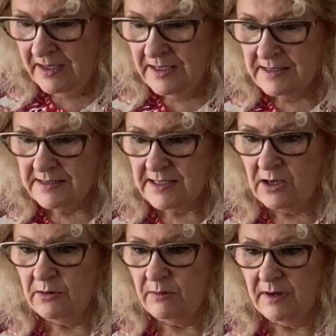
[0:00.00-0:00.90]

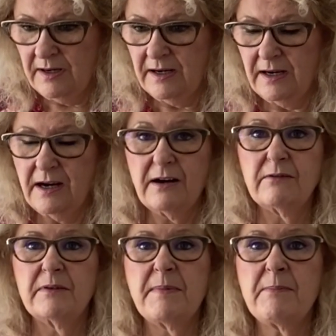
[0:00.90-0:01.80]
So
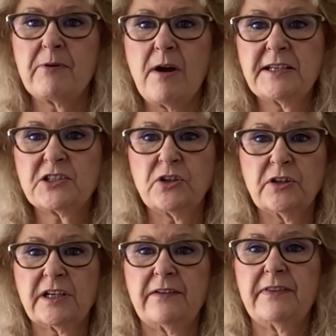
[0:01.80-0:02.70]
remember, I
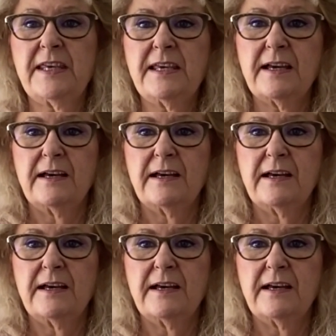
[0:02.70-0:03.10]
took the